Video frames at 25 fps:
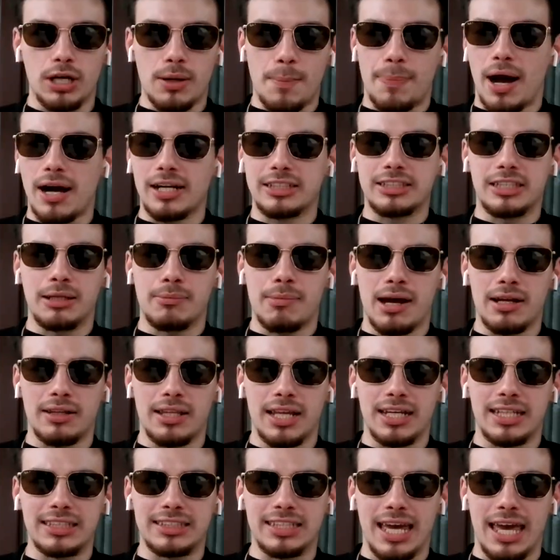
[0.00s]
to box him out
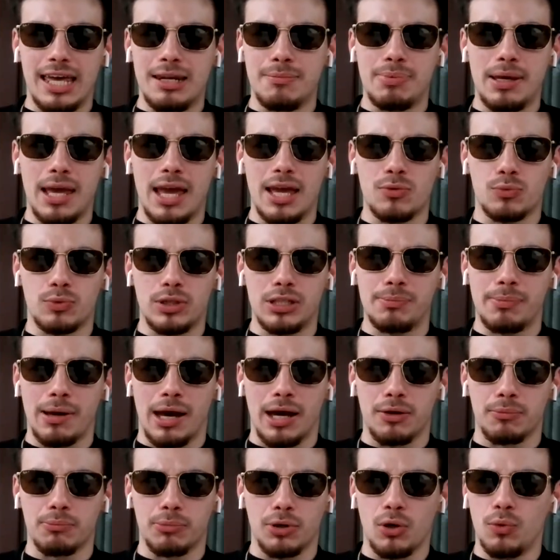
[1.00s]
like it's an NBA
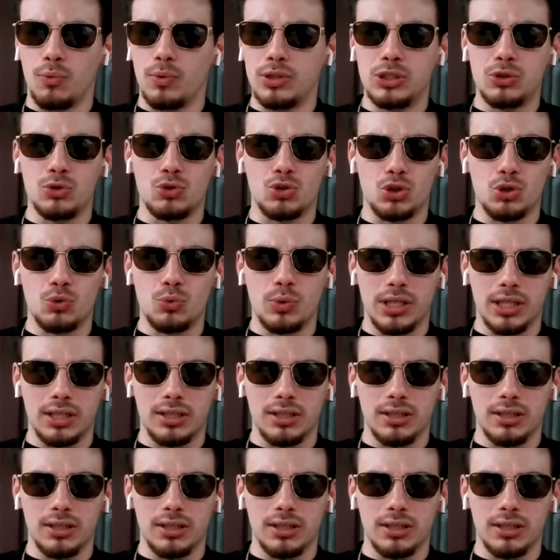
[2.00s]
rebound, bro. What are you doing?